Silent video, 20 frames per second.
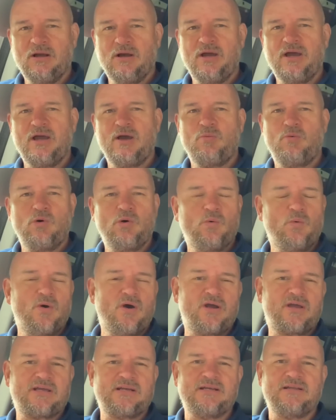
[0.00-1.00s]
We were
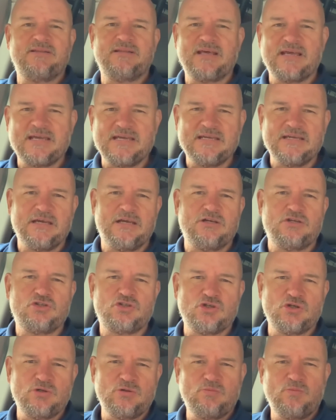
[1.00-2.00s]
working in the heat in
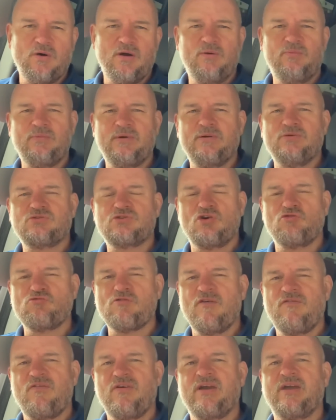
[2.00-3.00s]
June, weren't we? It was
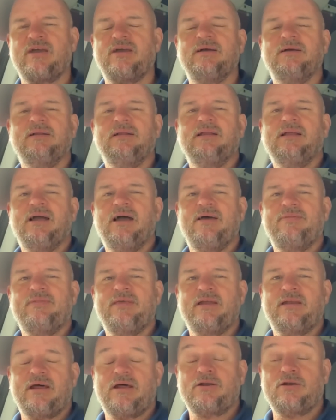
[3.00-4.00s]
horrific. And
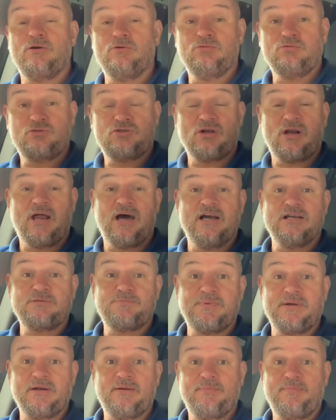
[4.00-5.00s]
then I know July's
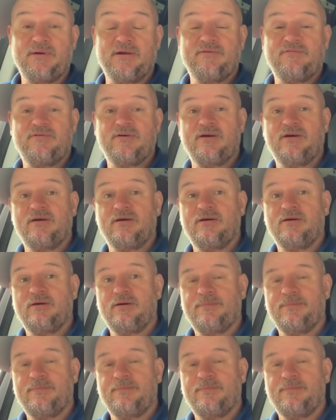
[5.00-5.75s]
been a bit of a